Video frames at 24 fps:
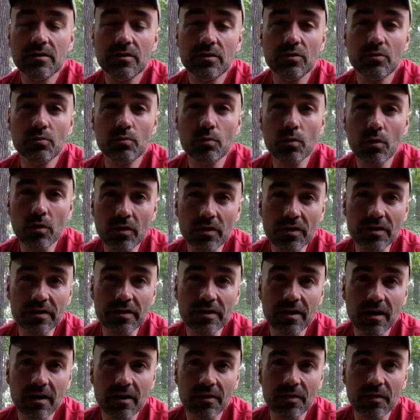You work
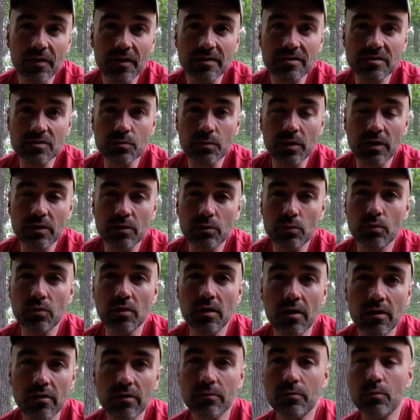on things the way you
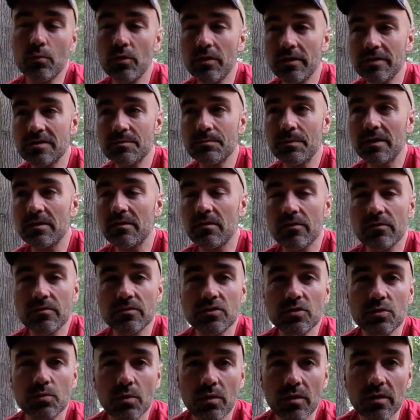would expect
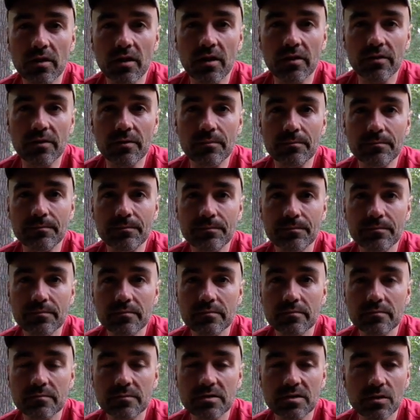others to work on them.
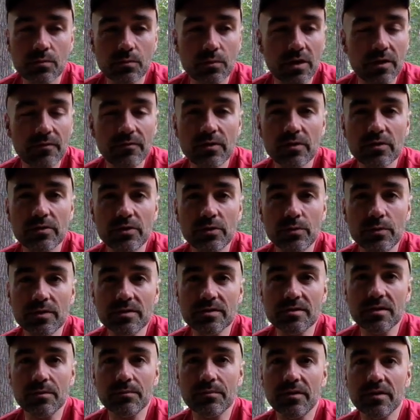So whenever you're doing
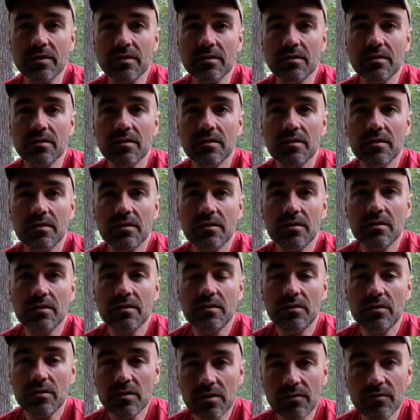something,
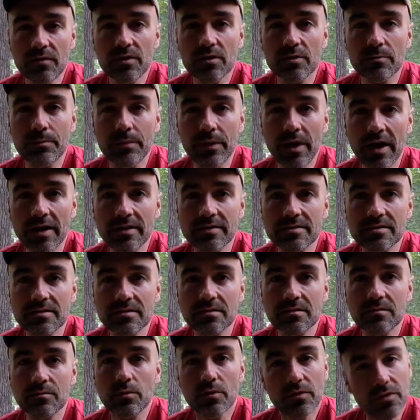you give it your
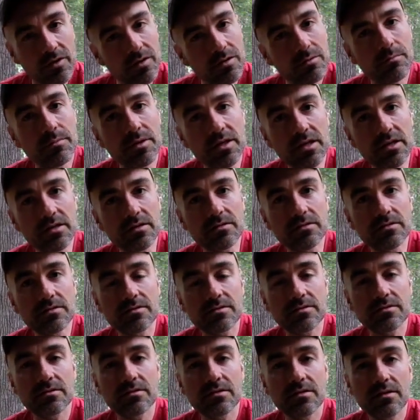best. Within
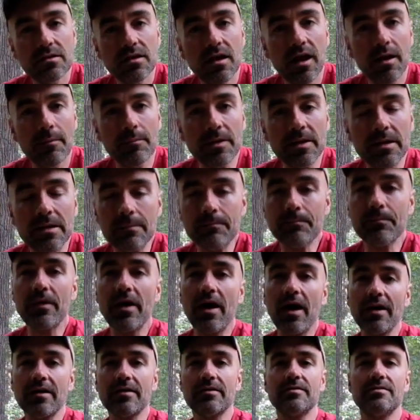means. I mean,
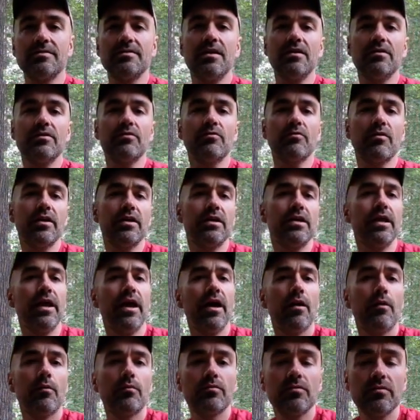I could tell you right
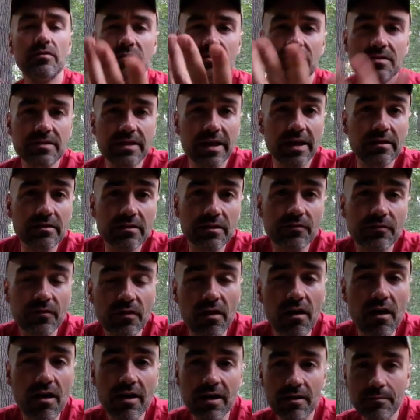now, this daily
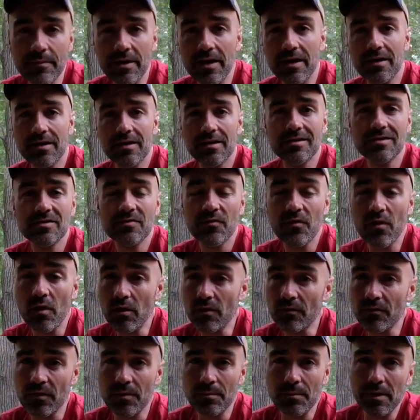vlog I make is
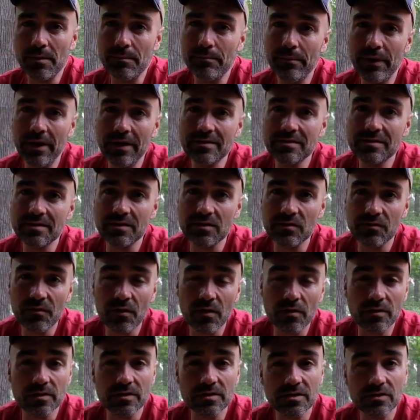far from my best as
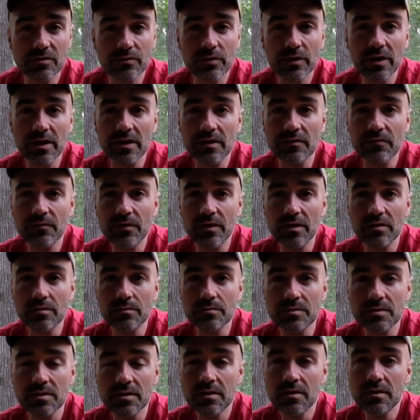far as creating
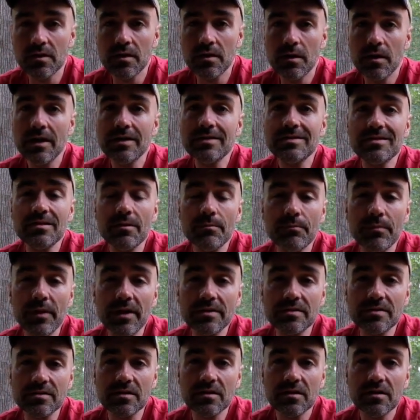films. It's the
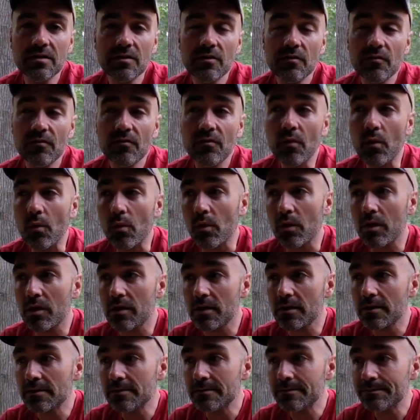best
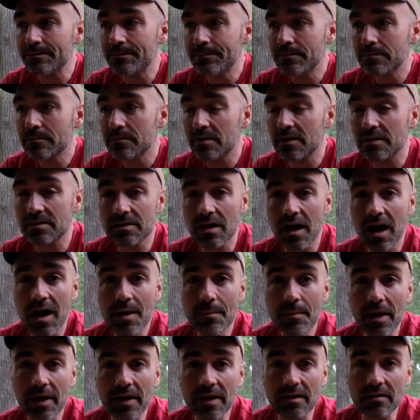for the
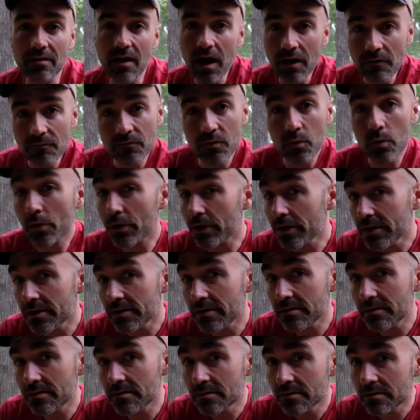time I allot for it.
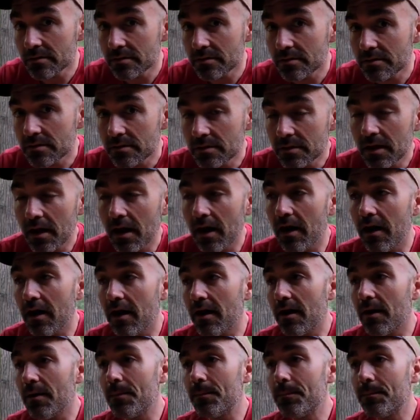
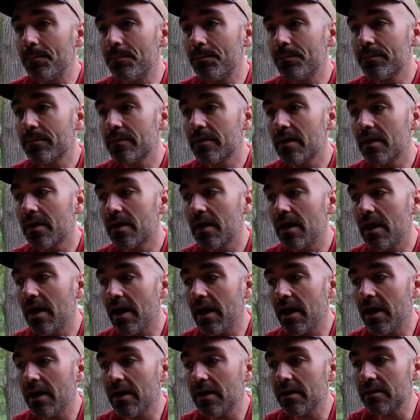Um...
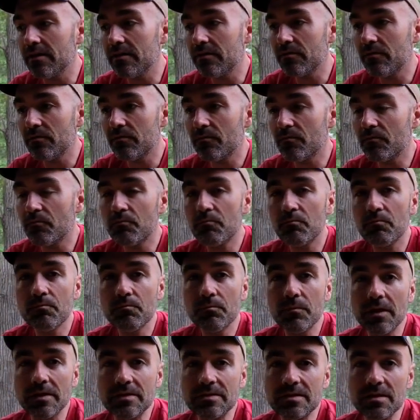And
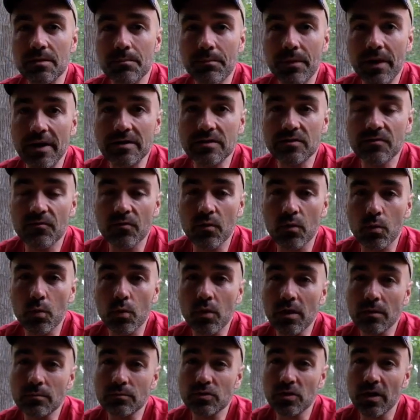it's the best for
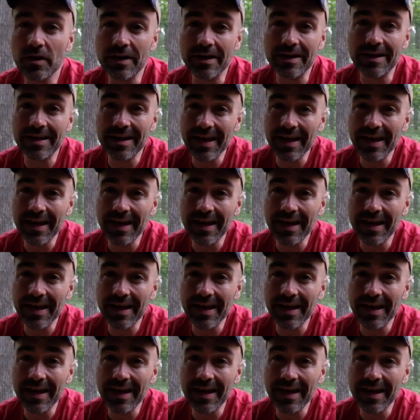what I'm trying to